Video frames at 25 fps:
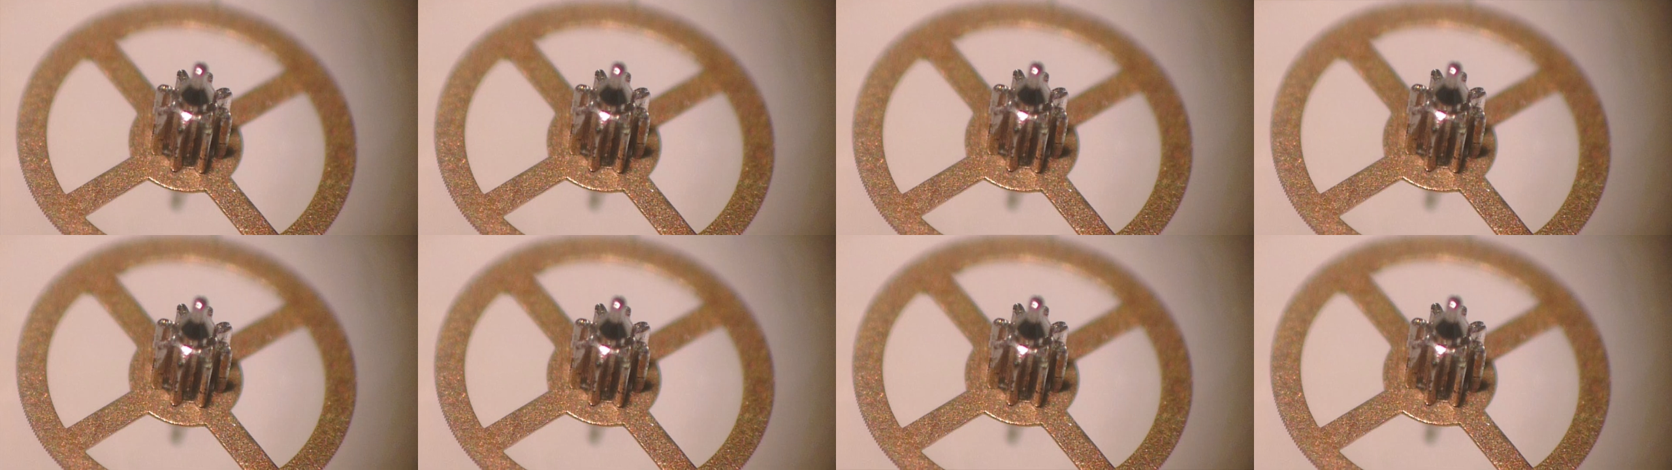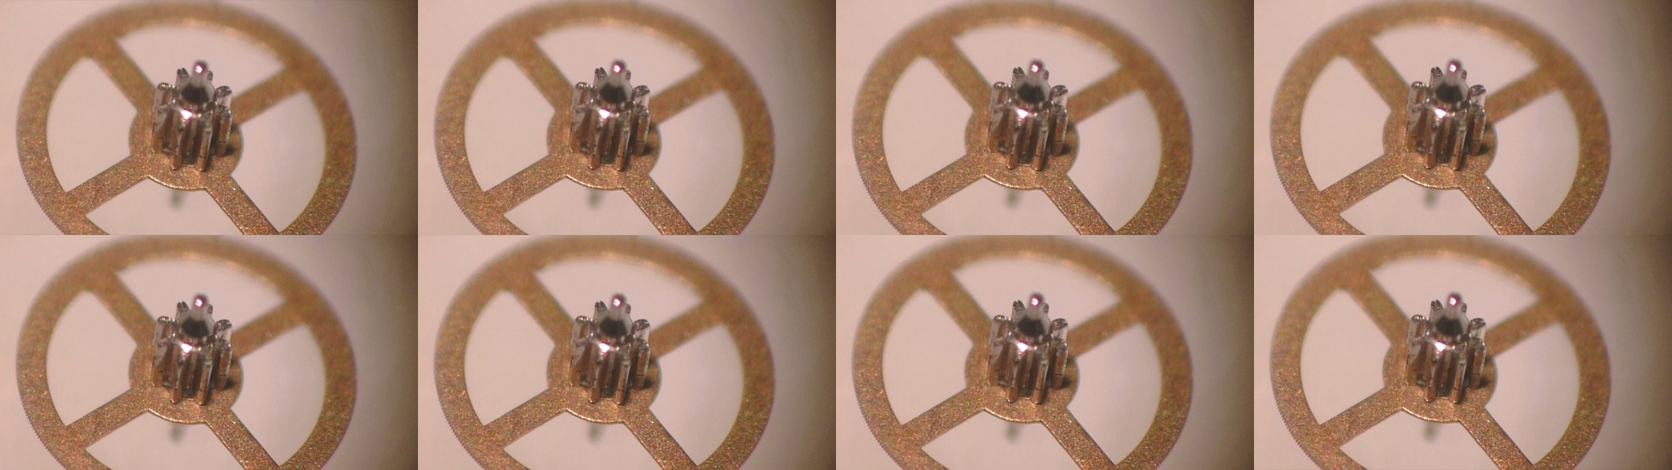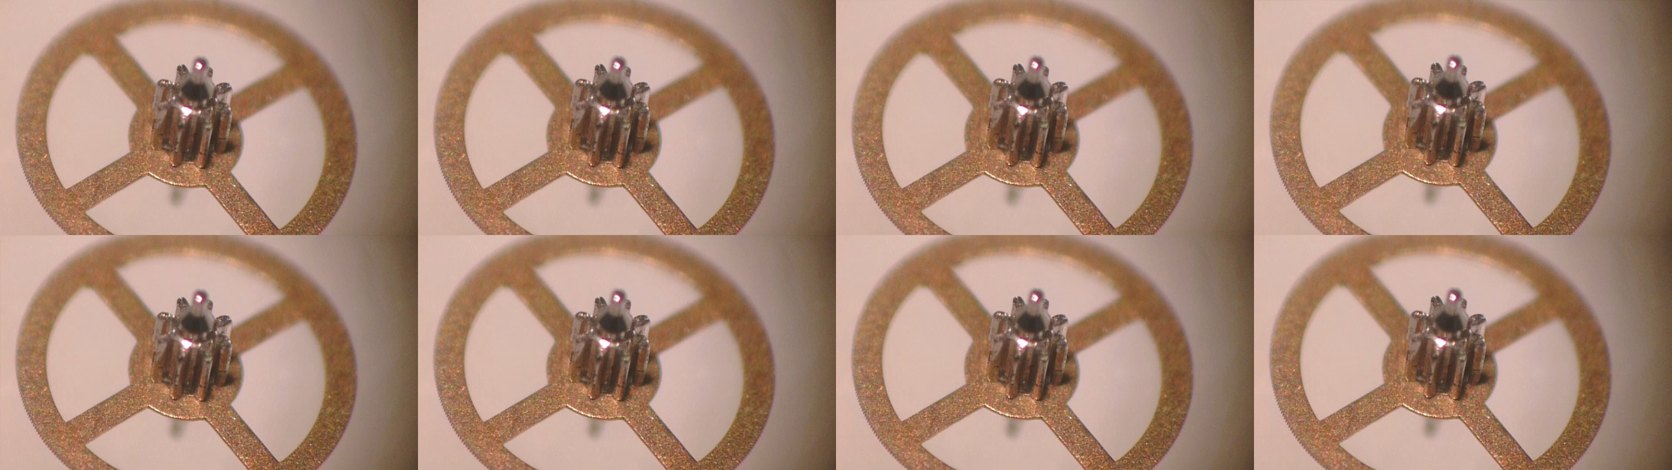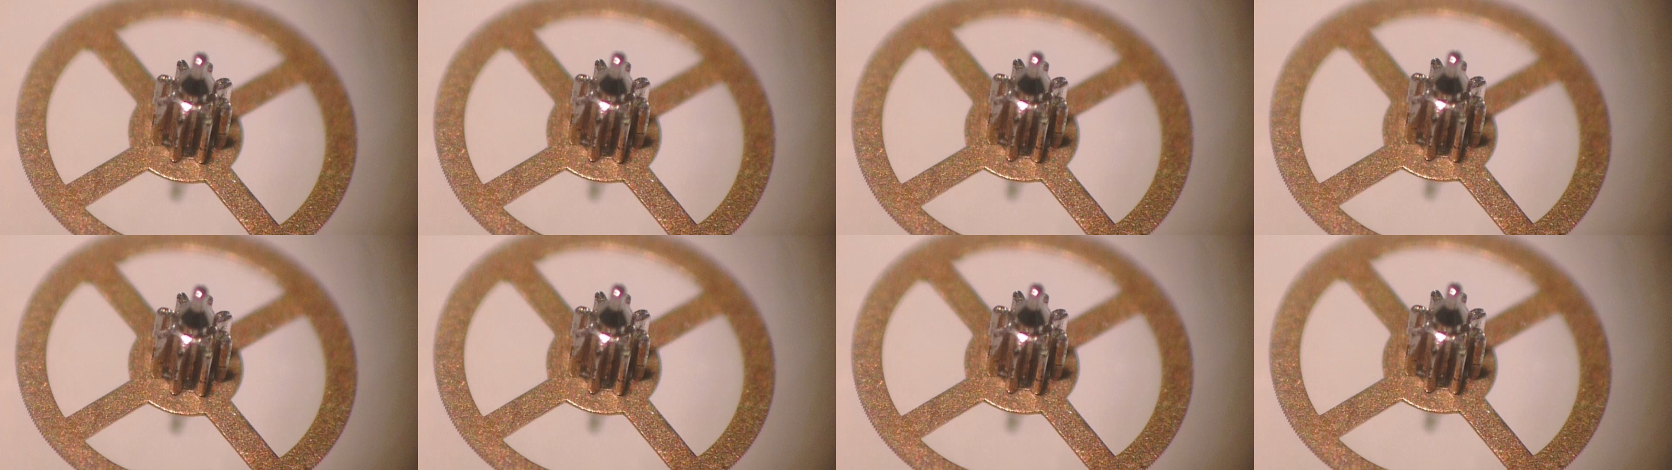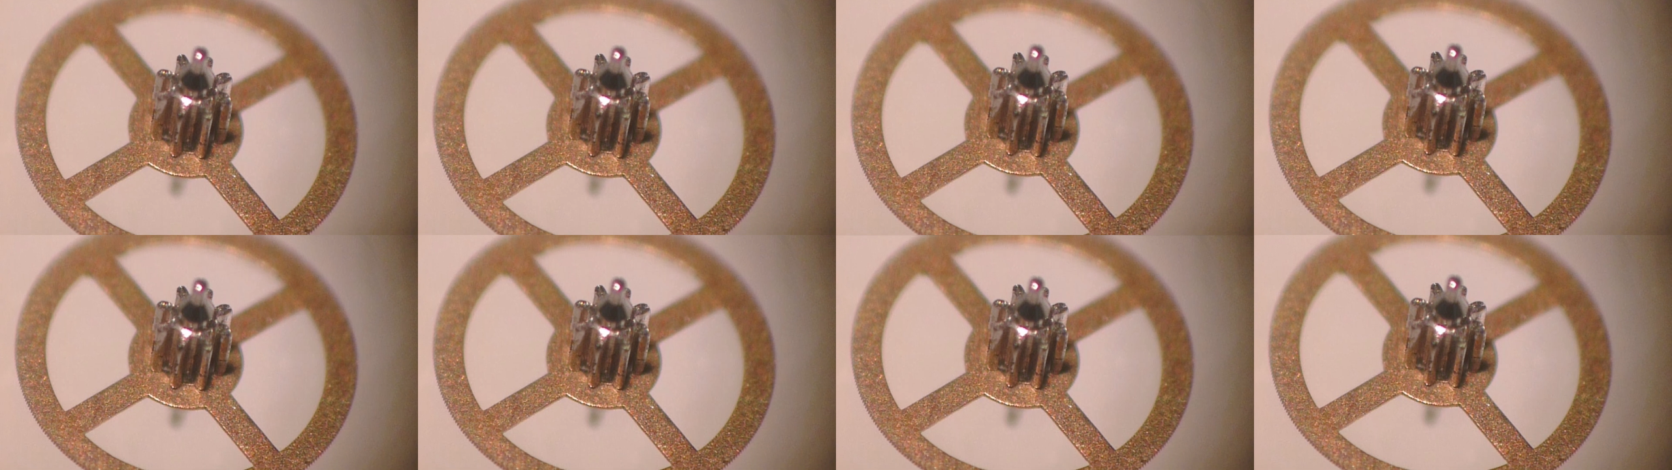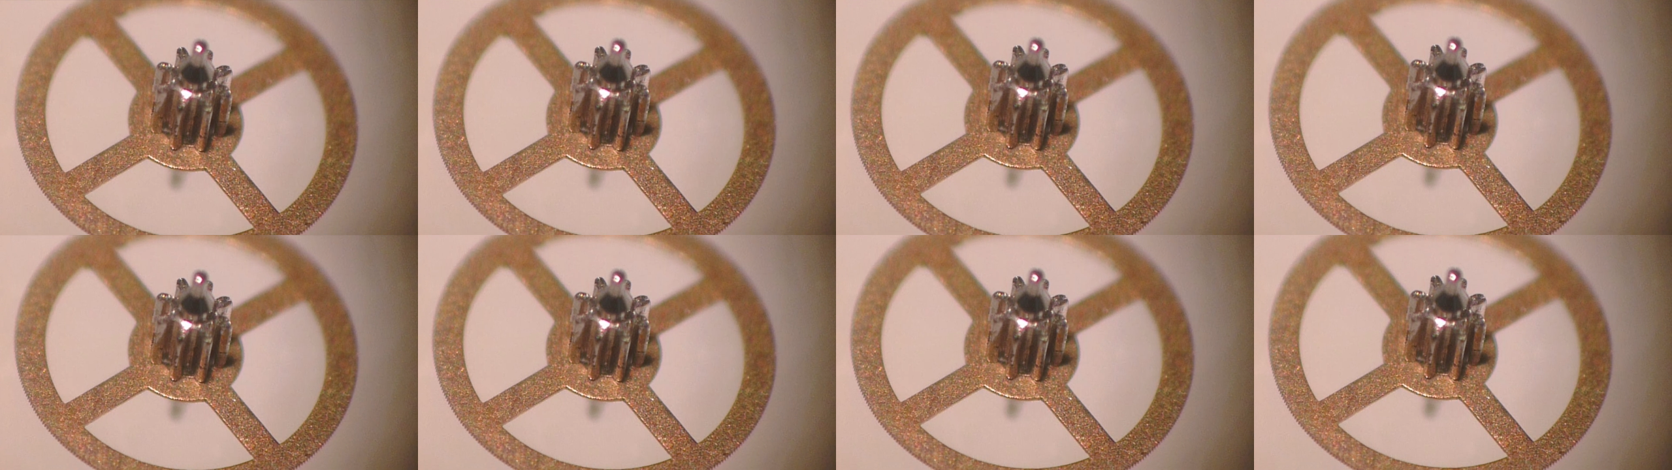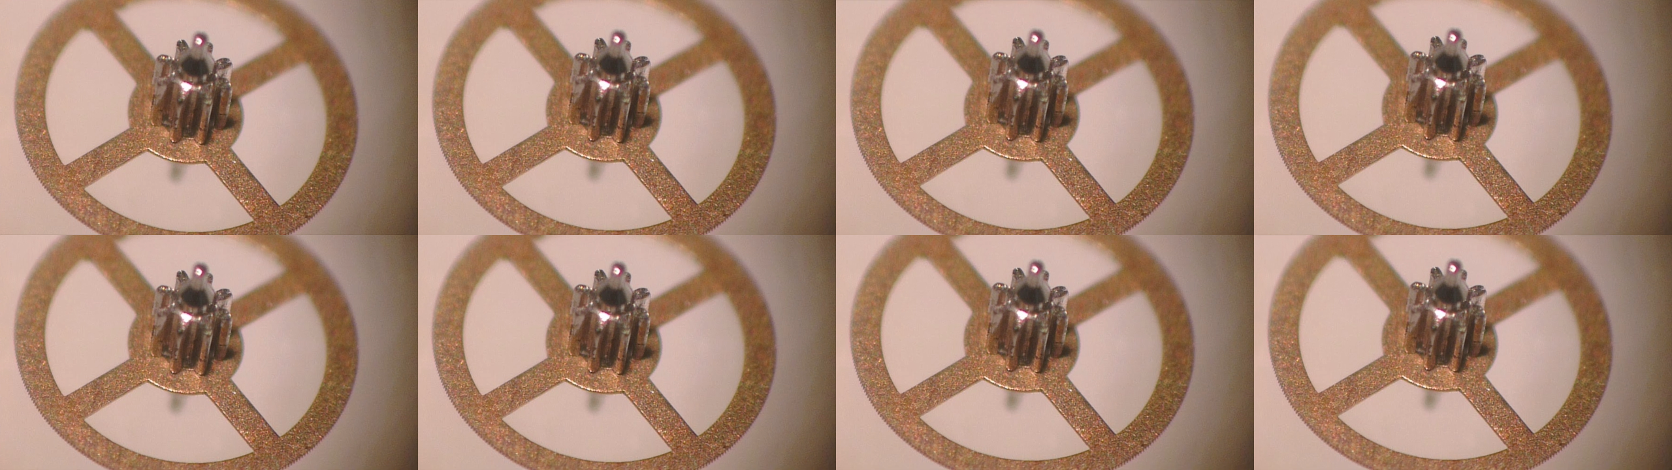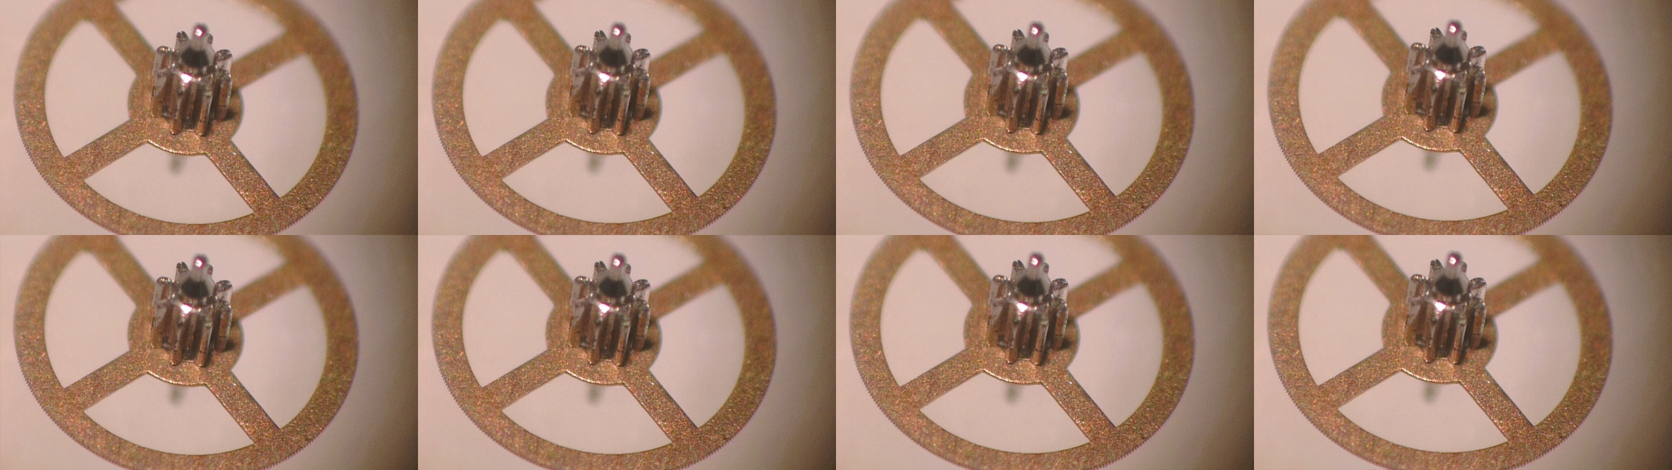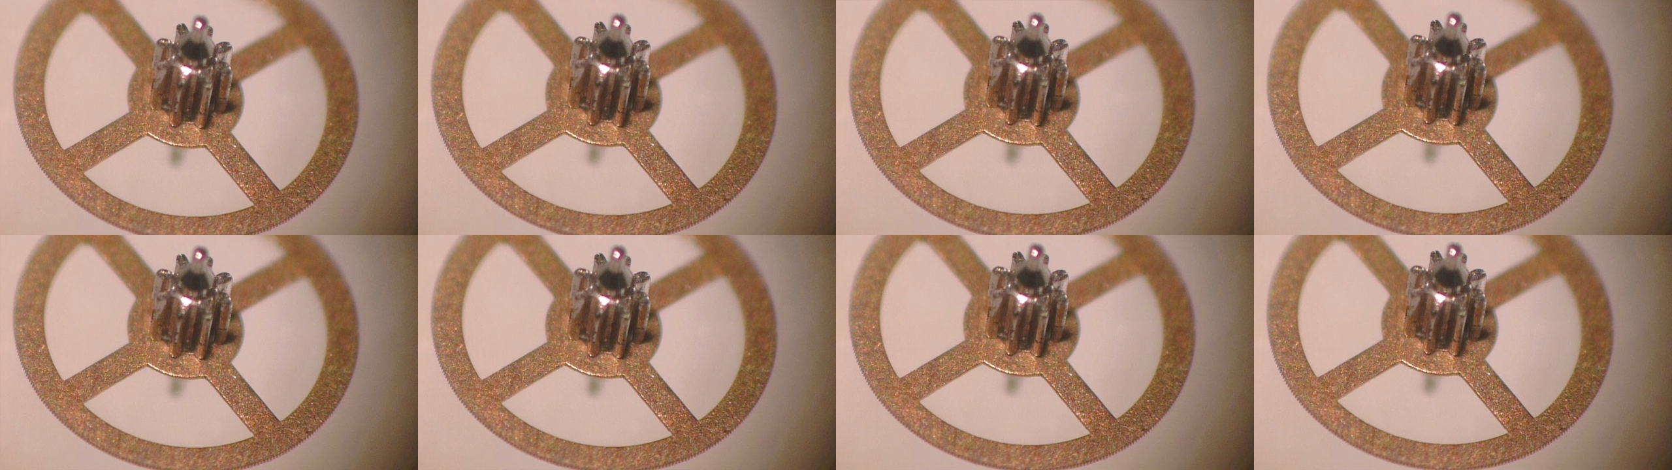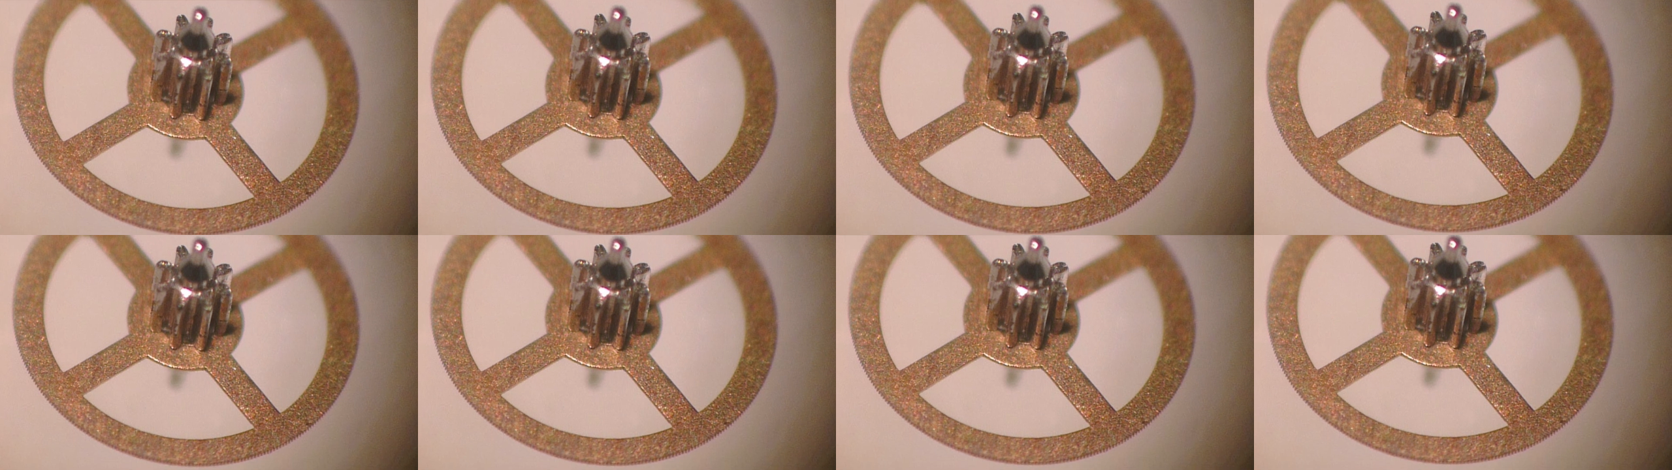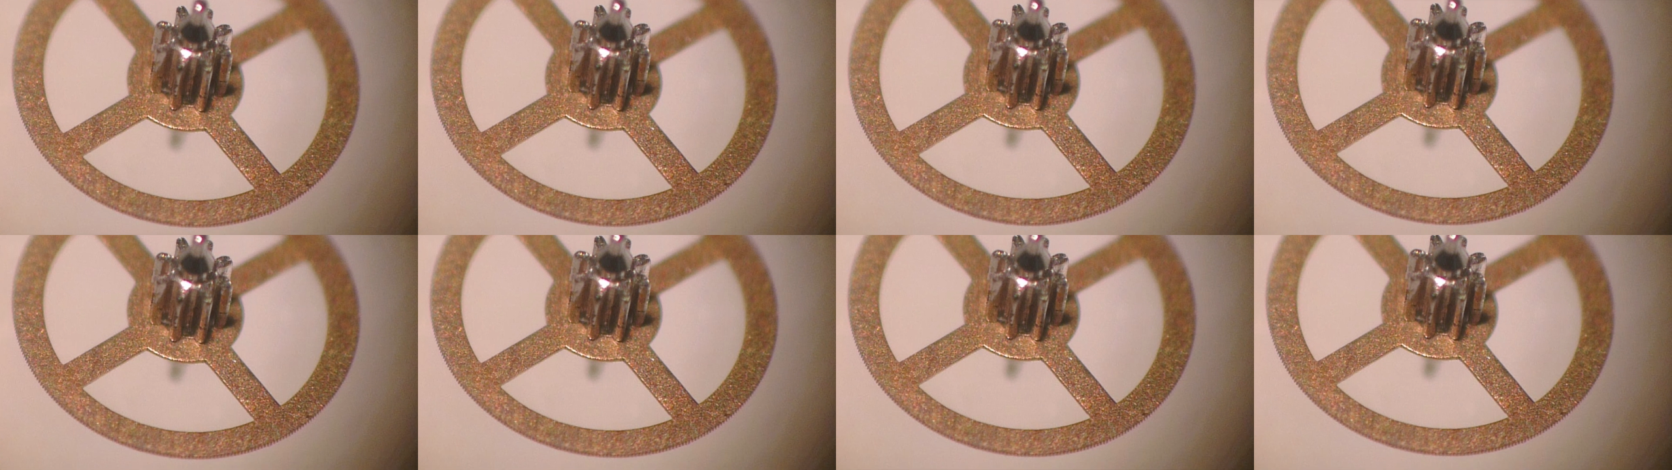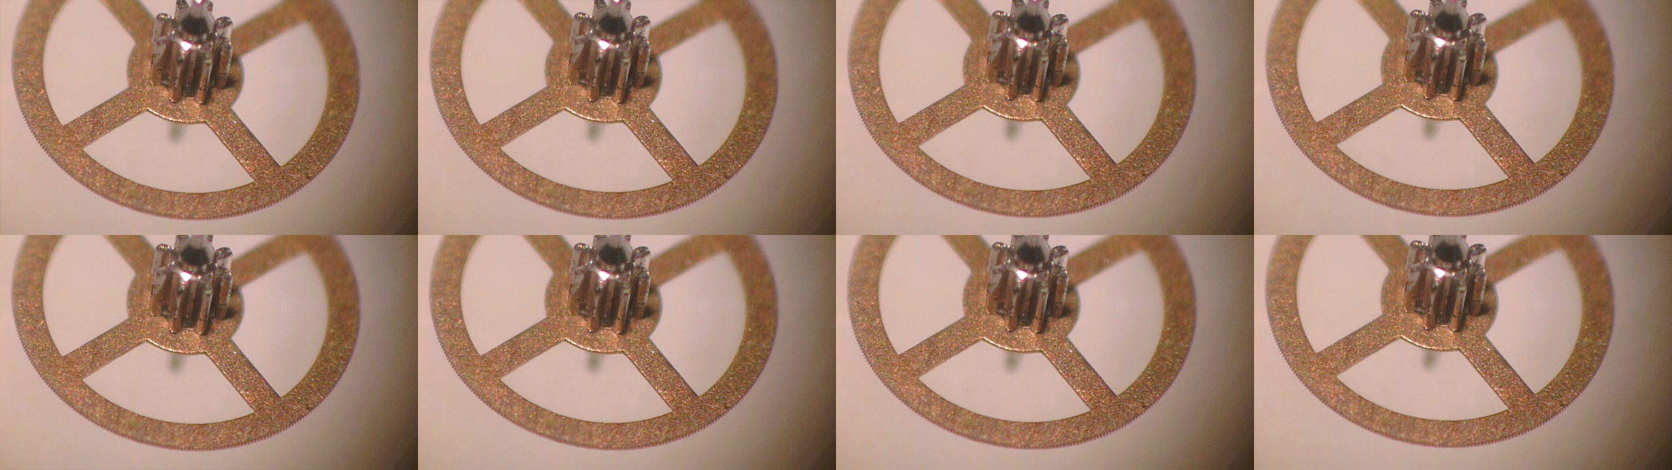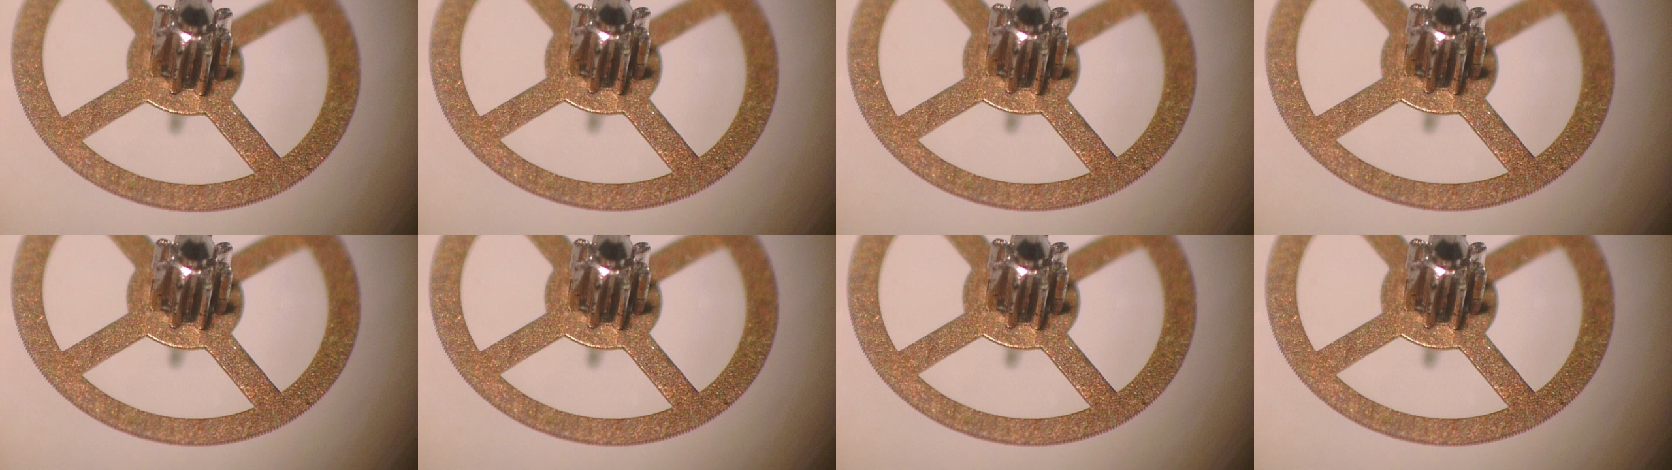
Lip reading: [unreadable: no face in view]